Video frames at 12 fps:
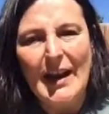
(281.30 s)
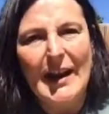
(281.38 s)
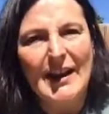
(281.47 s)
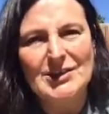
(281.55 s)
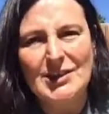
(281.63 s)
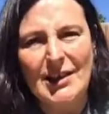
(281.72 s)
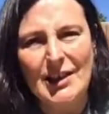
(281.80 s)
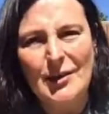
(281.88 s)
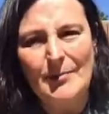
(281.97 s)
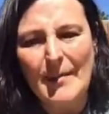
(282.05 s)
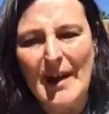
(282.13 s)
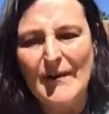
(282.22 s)
And actually,
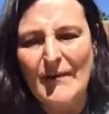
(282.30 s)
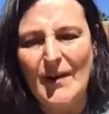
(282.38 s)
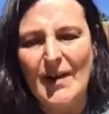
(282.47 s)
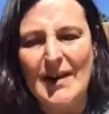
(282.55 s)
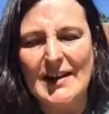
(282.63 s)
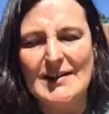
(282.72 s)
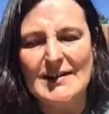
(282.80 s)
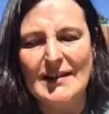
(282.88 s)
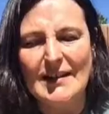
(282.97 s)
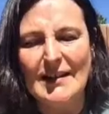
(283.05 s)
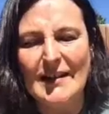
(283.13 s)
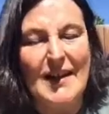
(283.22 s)
you may find
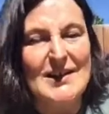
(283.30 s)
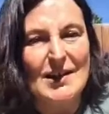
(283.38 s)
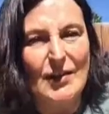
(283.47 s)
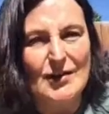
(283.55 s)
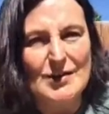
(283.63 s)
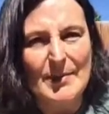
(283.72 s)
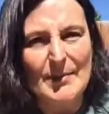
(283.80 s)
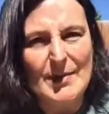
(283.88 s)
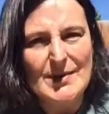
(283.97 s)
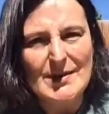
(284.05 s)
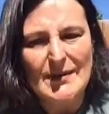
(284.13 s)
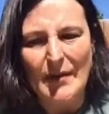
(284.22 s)
that there's a lot to be
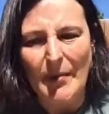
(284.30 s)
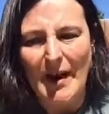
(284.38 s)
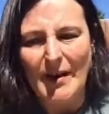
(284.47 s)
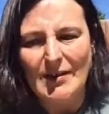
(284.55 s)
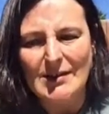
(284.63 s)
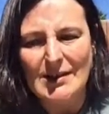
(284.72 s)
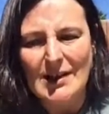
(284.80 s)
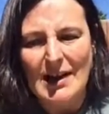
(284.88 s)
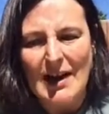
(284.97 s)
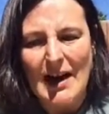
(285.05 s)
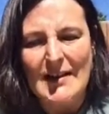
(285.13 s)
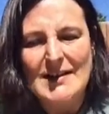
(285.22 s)
positive about.
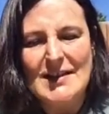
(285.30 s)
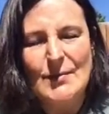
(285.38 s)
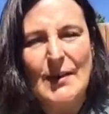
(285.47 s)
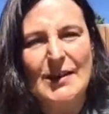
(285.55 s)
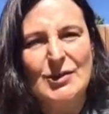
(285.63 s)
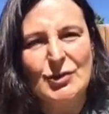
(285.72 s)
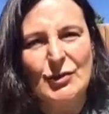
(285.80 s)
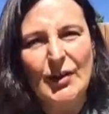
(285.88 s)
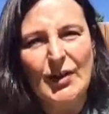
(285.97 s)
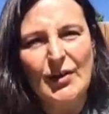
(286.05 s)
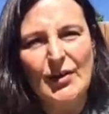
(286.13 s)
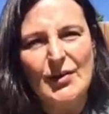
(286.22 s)
And this is where
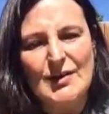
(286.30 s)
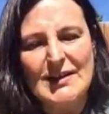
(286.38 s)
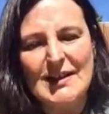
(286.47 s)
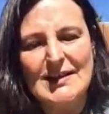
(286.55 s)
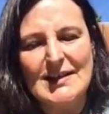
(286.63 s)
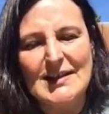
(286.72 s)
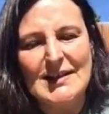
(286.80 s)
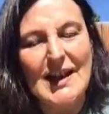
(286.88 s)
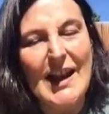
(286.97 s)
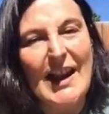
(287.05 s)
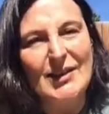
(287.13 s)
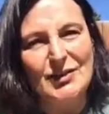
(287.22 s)
drawing on your senses in
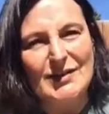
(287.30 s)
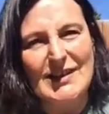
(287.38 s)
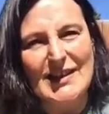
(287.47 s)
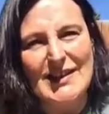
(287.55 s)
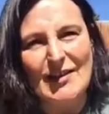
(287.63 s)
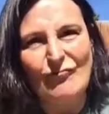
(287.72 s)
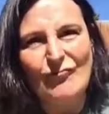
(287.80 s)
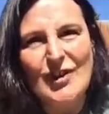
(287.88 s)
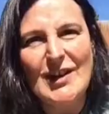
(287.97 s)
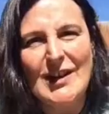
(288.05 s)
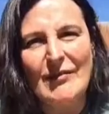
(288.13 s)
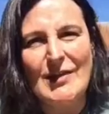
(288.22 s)
a natural setting
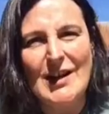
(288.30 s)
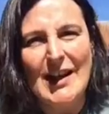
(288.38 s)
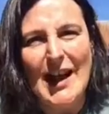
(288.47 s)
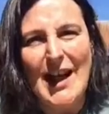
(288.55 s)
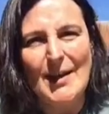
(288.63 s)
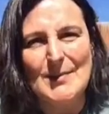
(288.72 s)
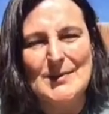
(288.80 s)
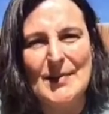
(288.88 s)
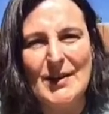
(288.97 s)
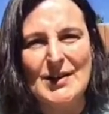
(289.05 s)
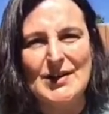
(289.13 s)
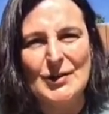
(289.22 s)
really, really helps,
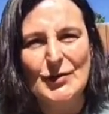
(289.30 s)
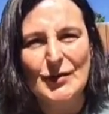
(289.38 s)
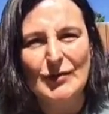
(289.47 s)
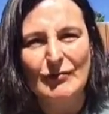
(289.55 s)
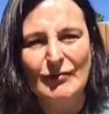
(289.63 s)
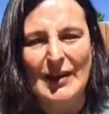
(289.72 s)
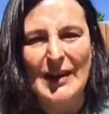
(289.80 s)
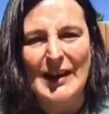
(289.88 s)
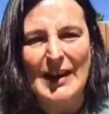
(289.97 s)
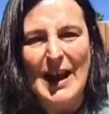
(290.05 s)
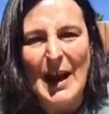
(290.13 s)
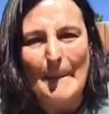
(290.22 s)
because you're
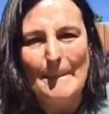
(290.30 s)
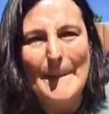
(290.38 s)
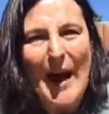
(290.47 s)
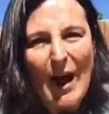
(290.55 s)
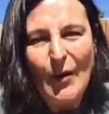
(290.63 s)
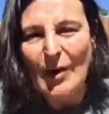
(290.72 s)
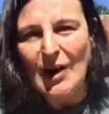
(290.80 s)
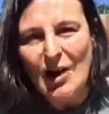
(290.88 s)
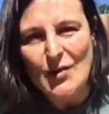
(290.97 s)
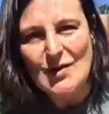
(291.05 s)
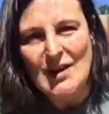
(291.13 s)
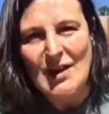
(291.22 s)
really power
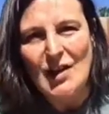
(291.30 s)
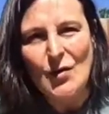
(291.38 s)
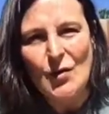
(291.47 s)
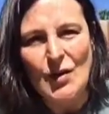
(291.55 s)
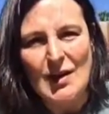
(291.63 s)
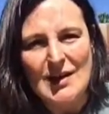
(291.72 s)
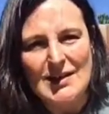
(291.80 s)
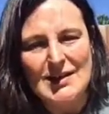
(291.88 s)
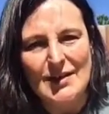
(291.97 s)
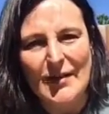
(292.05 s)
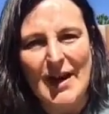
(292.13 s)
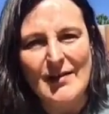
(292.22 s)
loading your
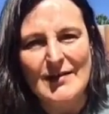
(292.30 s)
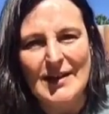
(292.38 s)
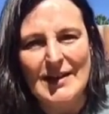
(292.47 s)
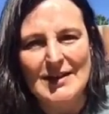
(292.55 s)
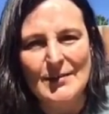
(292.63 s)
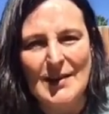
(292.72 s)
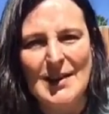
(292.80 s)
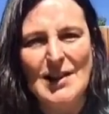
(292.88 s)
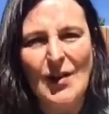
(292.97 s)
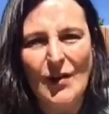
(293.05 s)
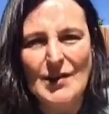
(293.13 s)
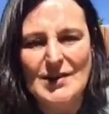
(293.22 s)
surroundings with
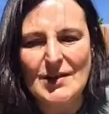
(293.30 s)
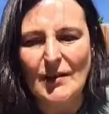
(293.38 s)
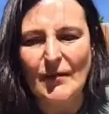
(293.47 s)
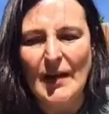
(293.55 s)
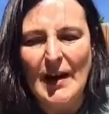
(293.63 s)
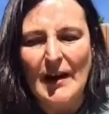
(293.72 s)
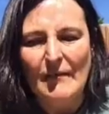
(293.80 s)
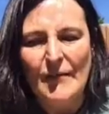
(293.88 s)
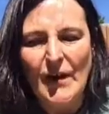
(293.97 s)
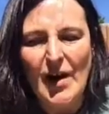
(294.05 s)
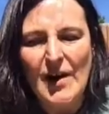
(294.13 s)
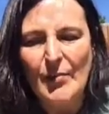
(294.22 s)
lots of
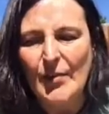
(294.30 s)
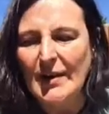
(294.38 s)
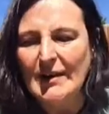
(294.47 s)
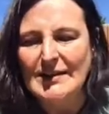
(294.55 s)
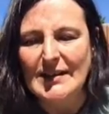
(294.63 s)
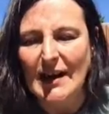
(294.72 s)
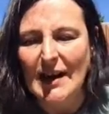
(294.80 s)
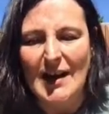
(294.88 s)
vibrant